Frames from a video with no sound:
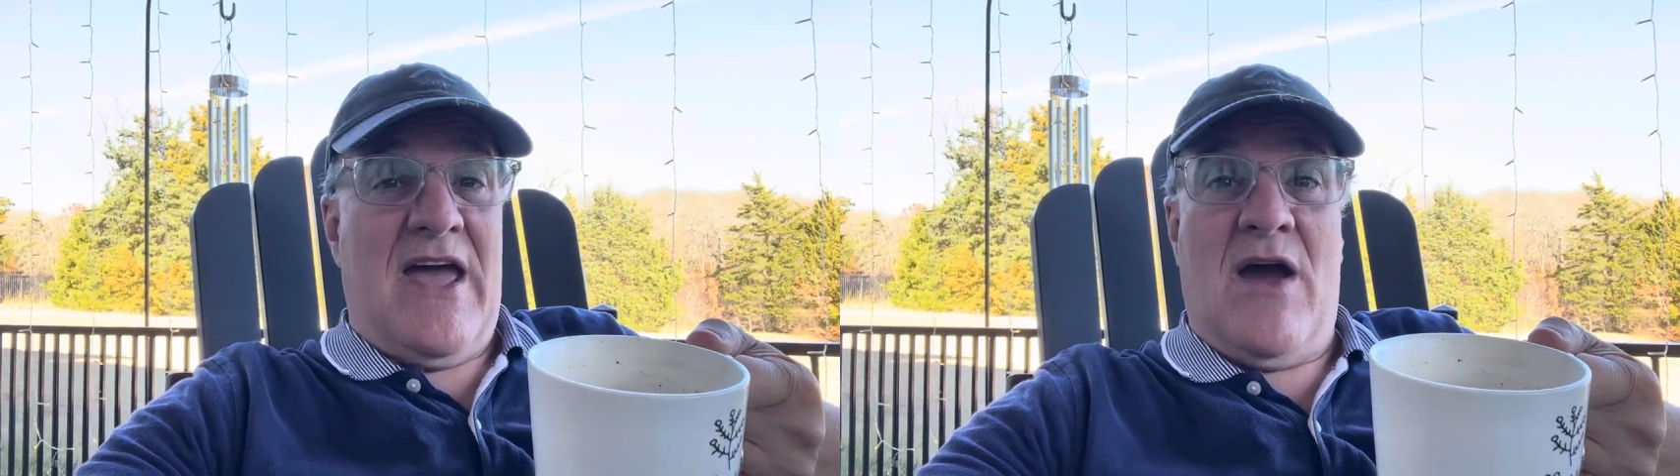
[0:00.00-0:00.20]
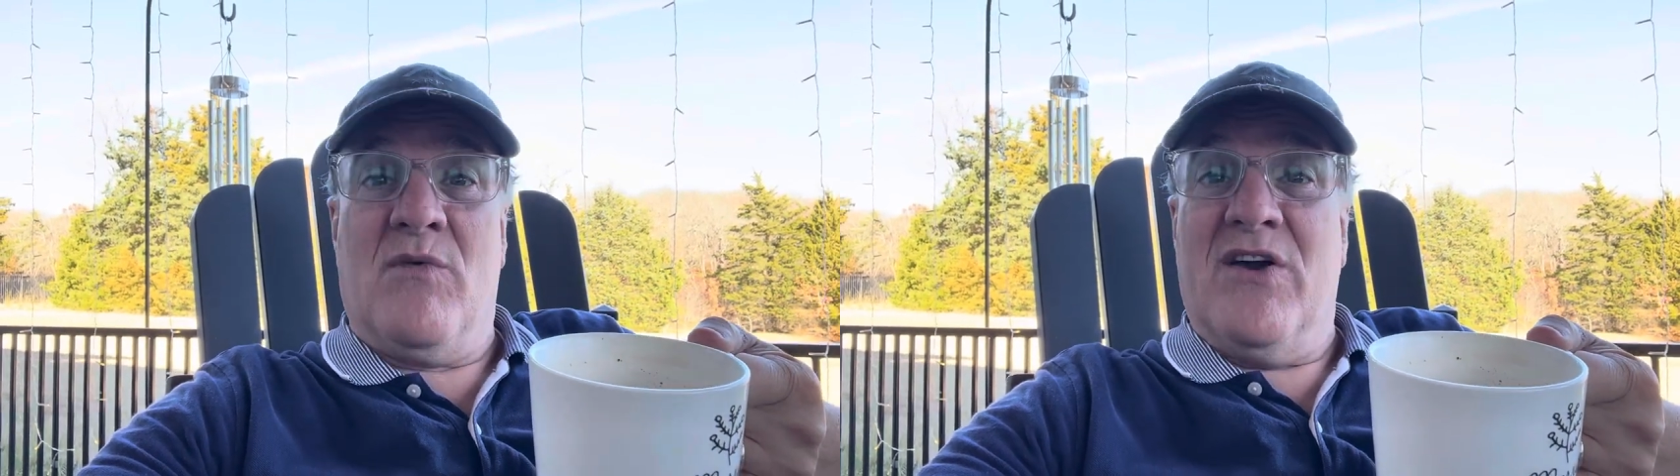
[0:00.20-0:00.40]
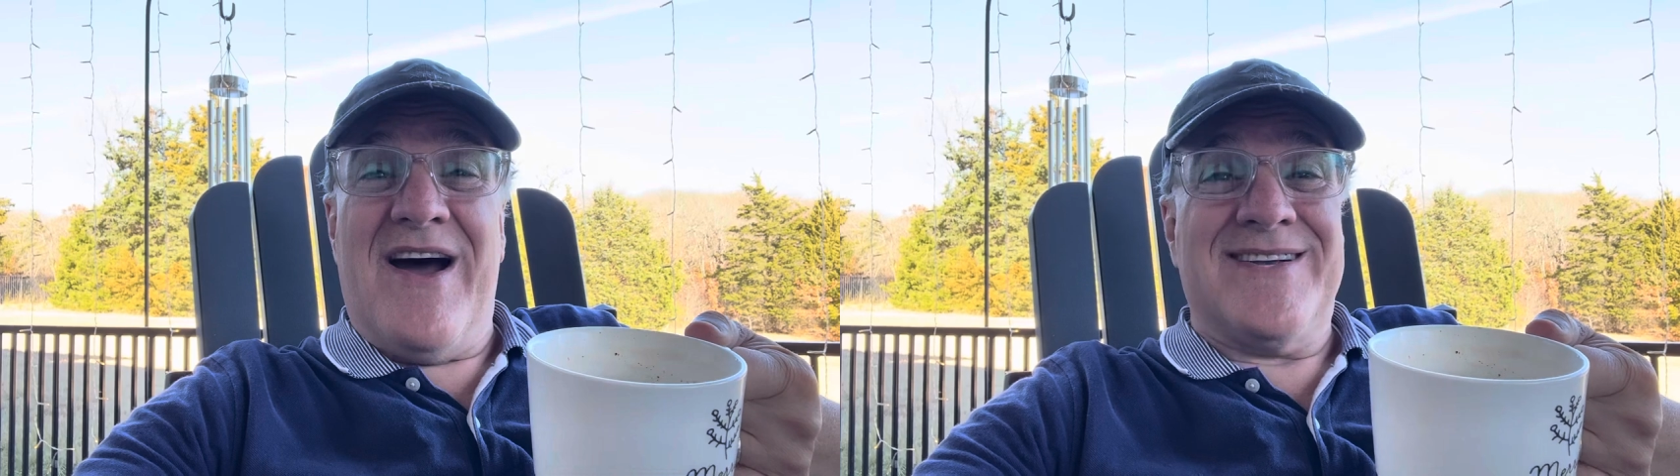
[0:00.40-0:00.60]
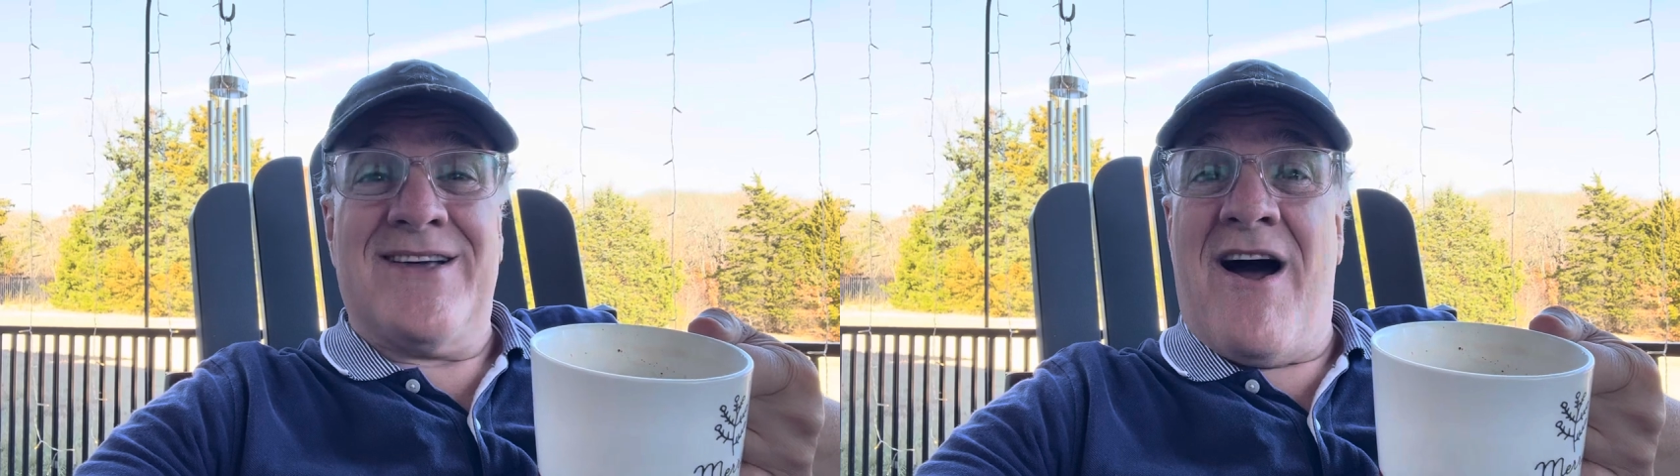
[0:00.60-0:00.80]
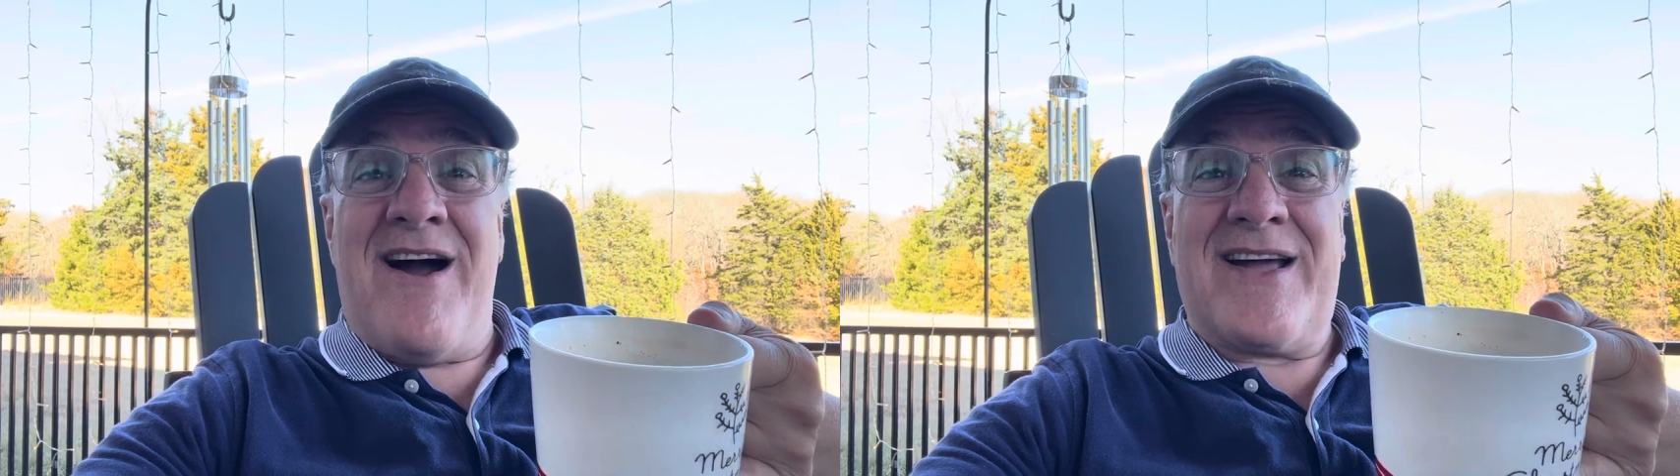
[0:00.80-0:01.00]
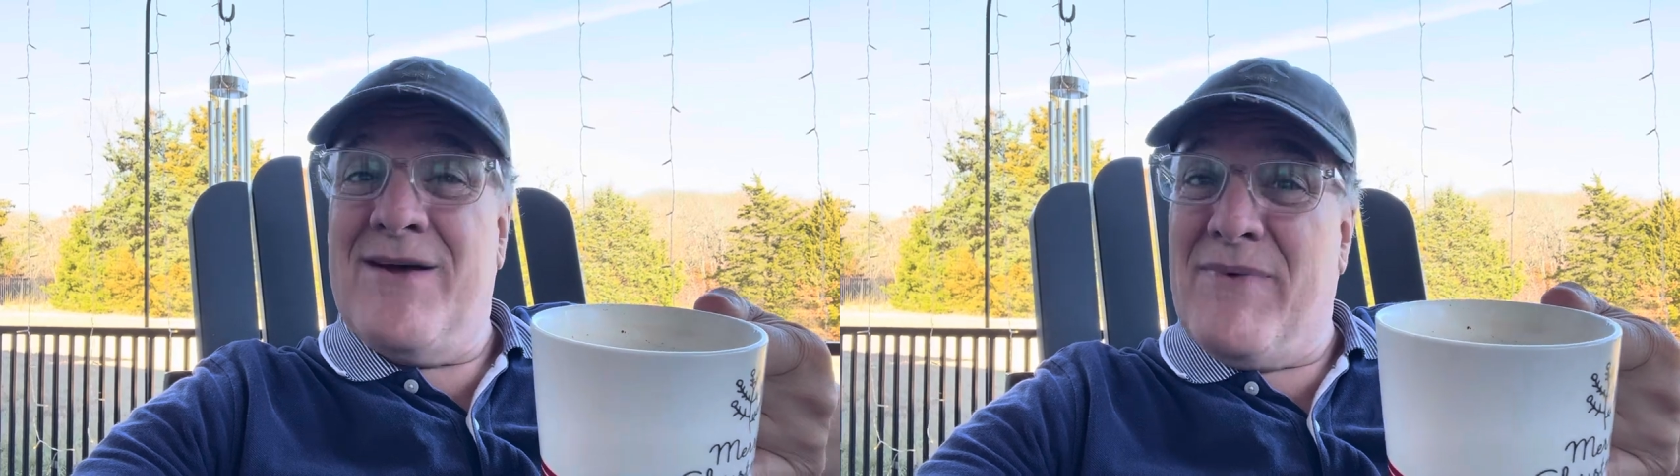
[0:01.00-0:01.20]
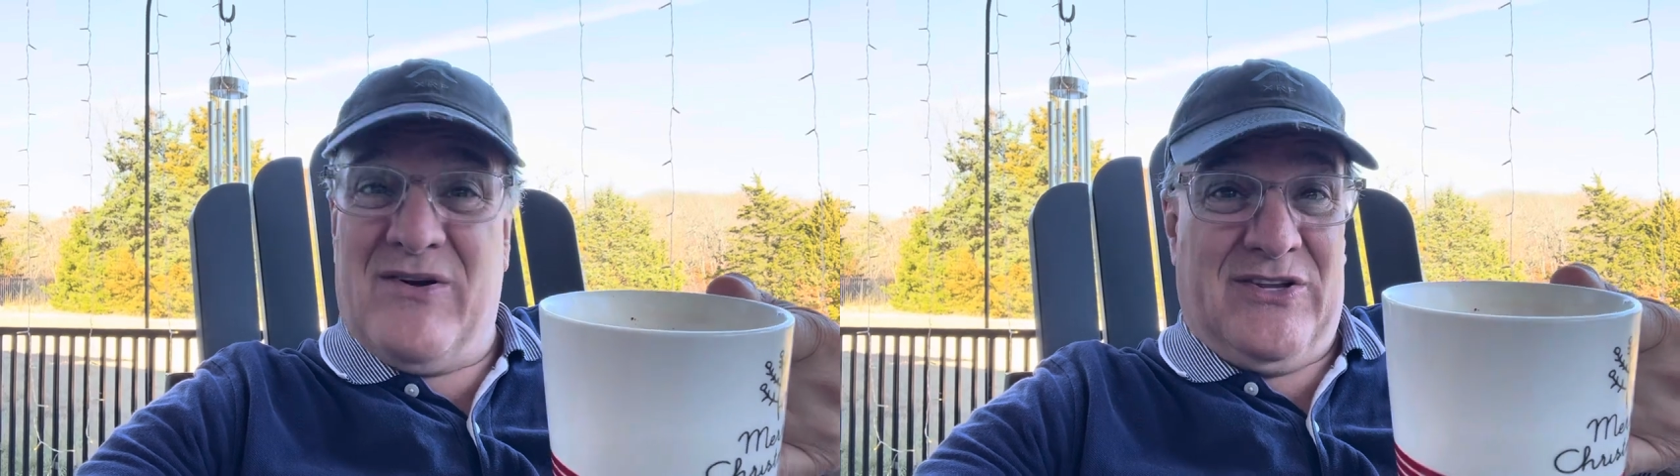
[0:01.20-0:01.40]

And we're not talking about,